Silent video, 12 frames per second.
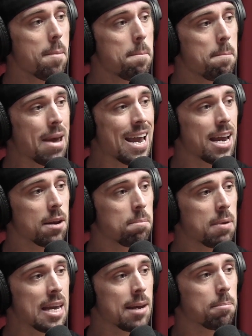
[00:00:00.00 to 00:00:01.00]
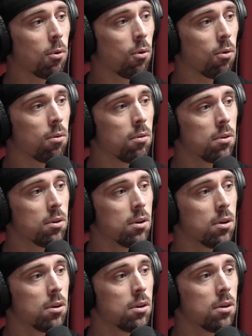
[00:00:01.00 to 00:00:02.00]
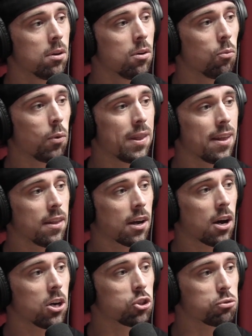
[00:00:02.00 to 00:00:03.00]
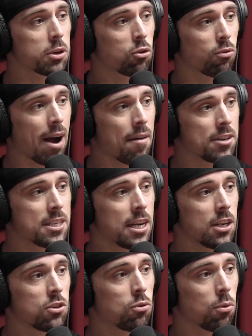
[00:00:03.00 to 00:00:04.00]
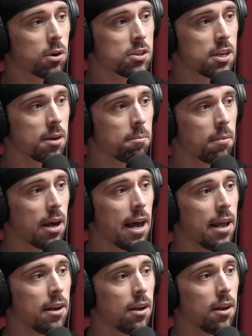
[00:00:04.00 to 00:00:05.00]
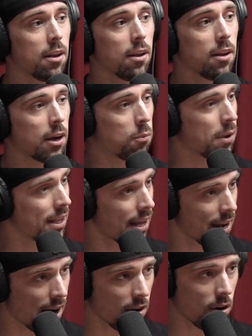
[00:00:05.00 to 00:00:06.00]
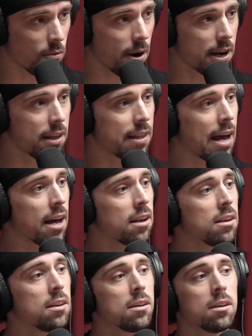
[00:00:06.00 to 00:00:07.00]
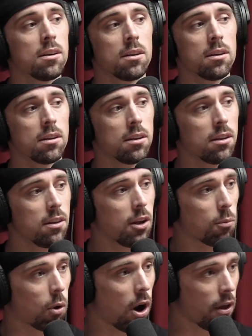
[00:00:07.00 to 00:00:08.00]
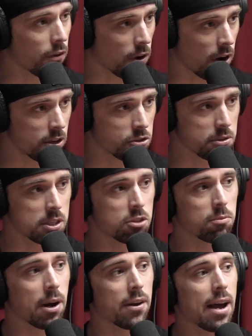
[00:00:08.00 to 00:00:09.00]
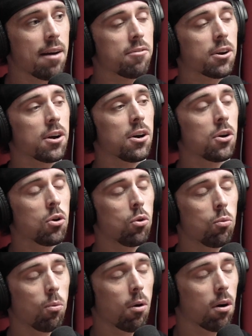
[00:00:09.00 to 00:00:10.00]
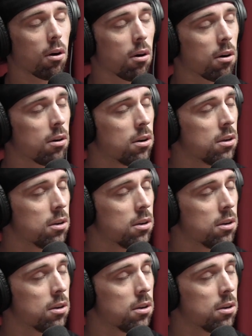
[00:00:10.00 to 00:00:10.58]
made people within the country gravitate towards him? And like we laid out already that there were other countries around Africa who were